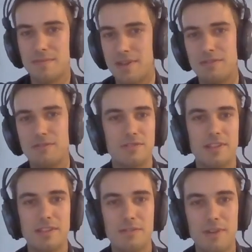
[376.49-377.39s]
And
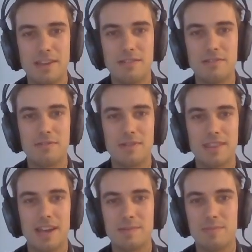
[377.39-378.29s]
usually the way that you're doing
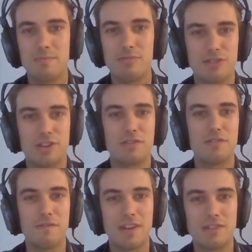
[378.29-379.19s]
that is by pushing
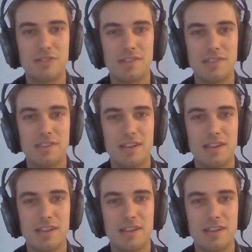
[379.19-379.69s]
new features.